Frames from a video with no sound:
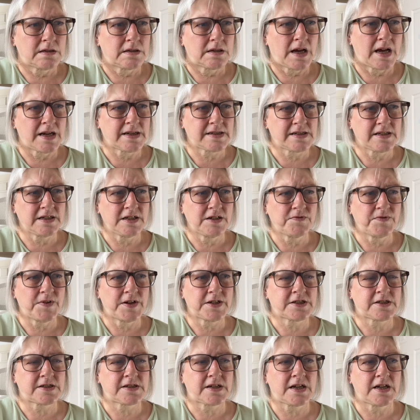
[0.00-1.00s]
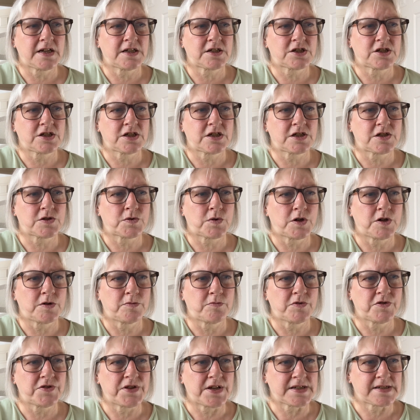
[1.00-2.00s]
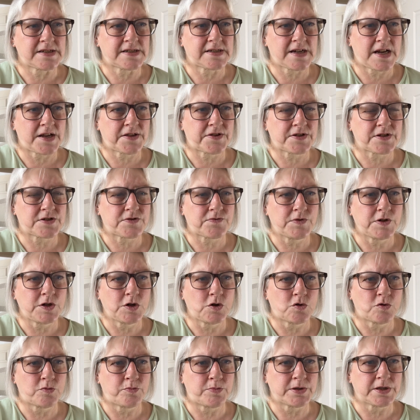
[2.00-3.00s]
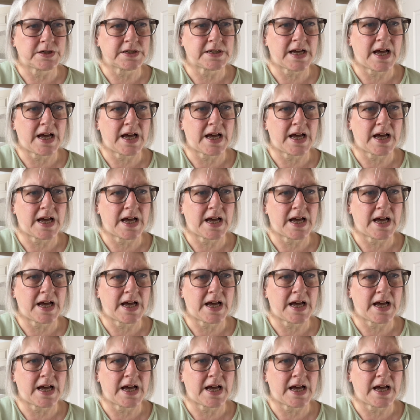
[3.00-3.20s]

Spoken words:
As the investigation into her mother's death is reopened,